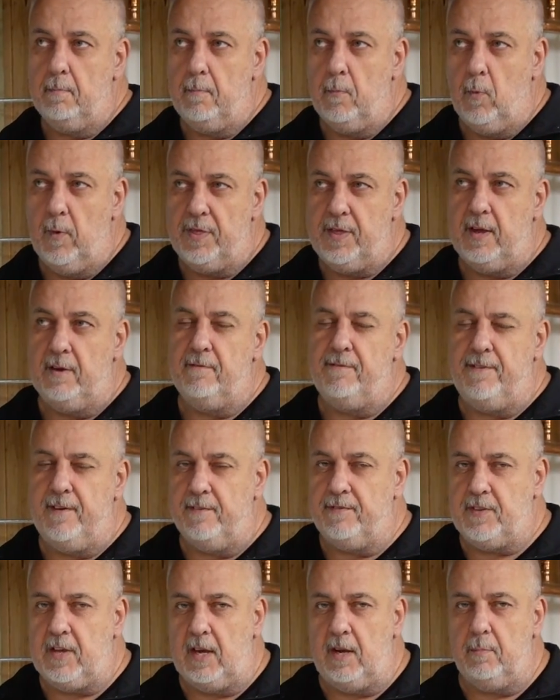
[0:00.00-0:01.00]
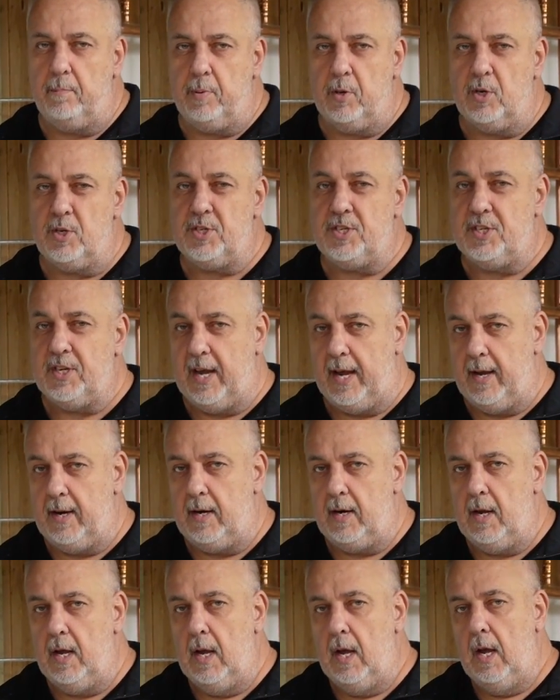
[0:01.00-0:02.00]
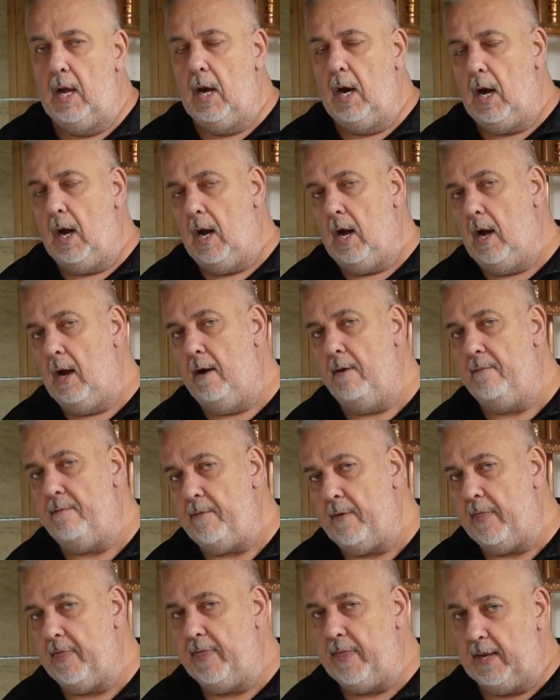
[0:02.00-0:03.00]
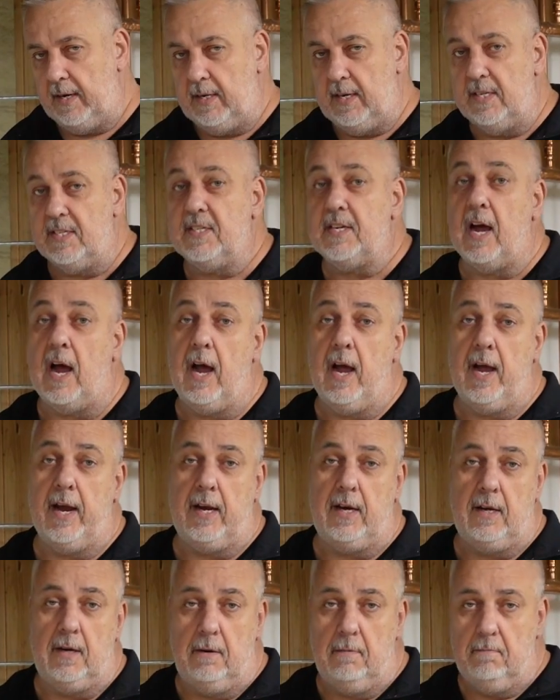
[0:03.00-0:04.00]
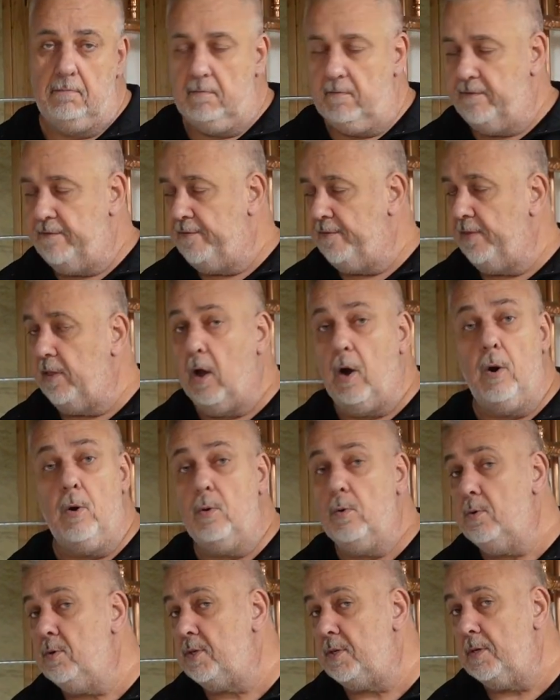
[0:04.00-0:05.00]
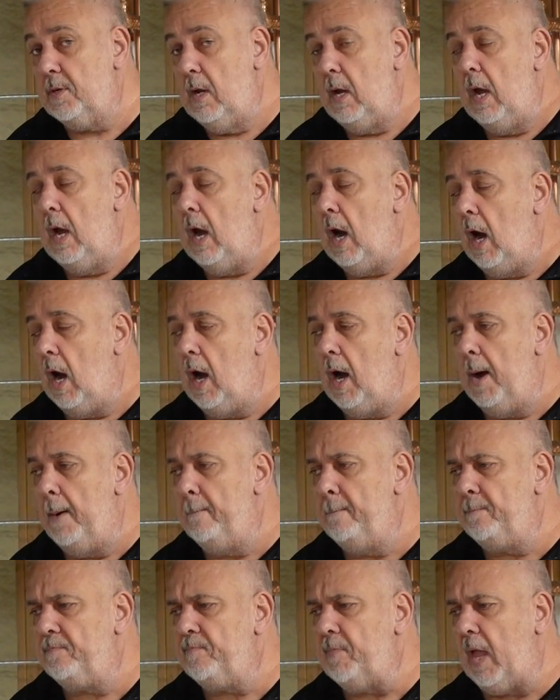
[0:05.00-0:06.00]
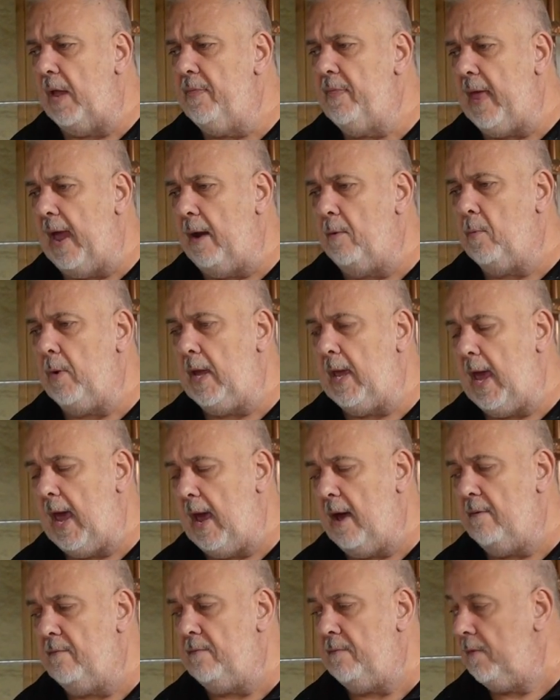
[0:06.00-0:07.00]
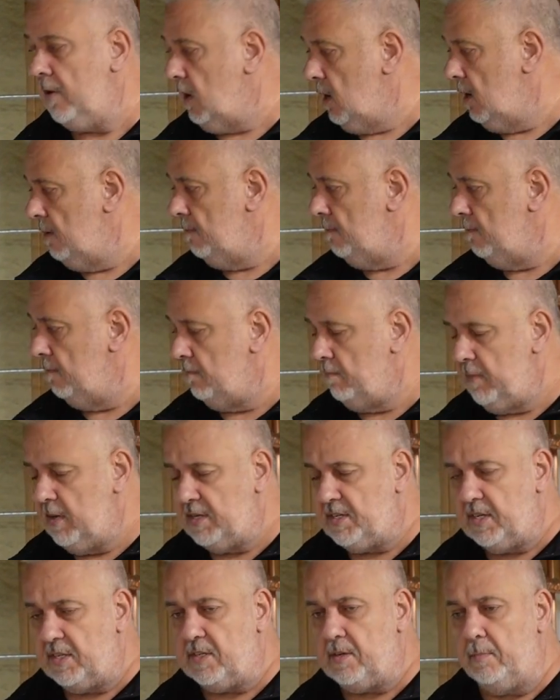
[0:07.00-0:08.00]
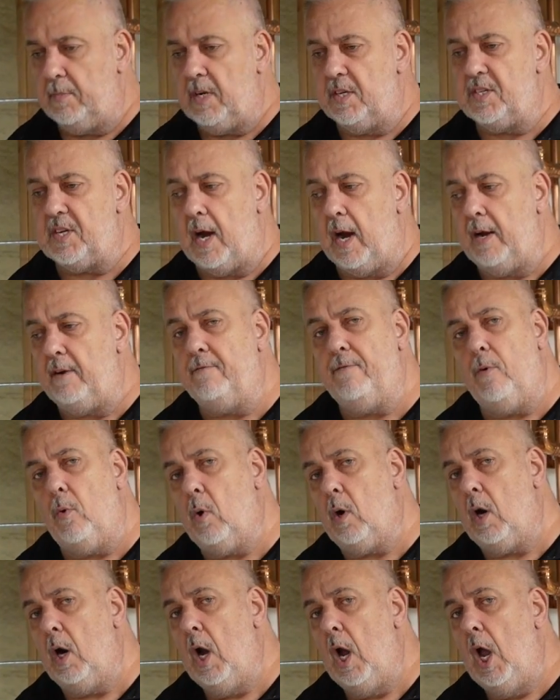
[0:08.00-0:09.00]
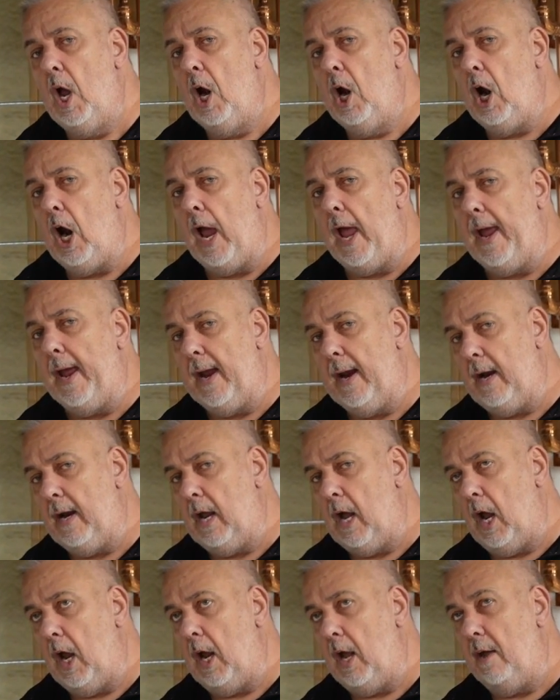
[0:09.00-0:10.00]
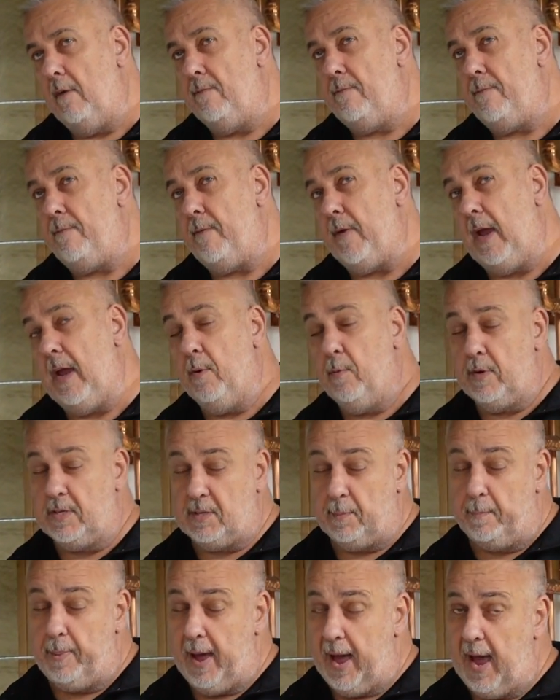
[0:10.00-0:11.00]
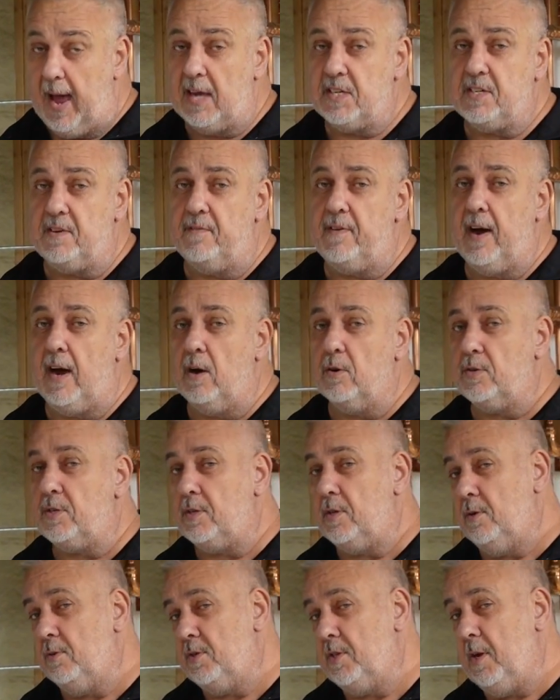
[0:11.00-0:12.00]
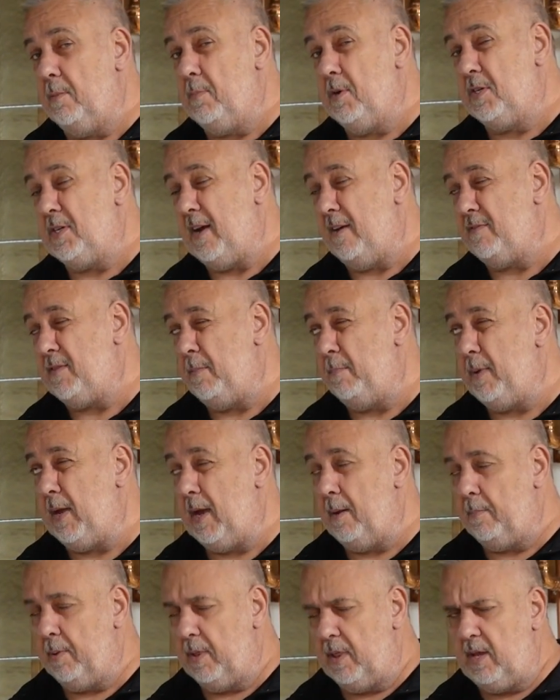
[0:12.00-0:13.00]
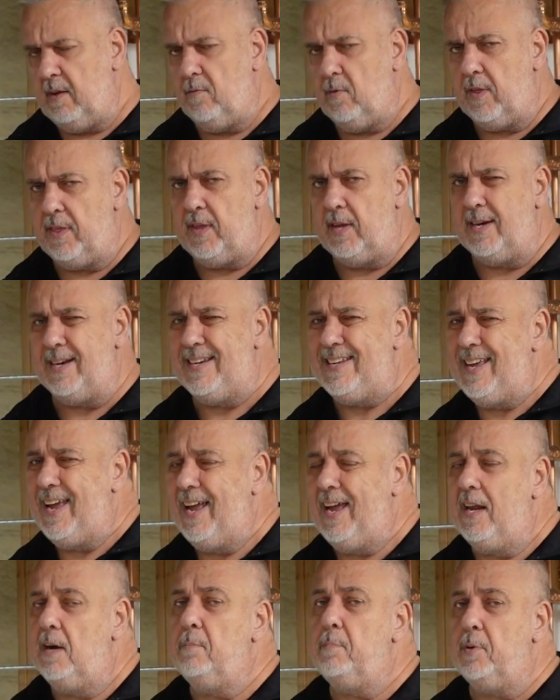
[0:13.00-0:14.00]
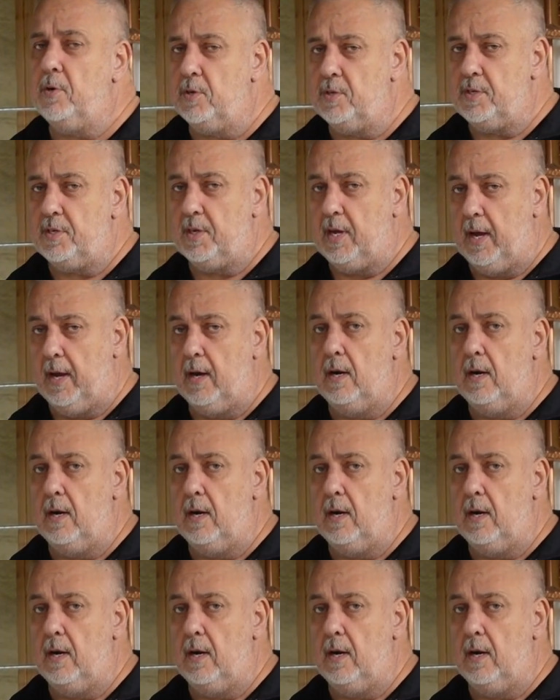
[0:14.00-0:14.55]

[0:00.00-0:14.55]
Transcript: within 15% of the design flows um, that we have um, the system designed for. And if it was a passive house, those numbers have to be, I believe, within 10%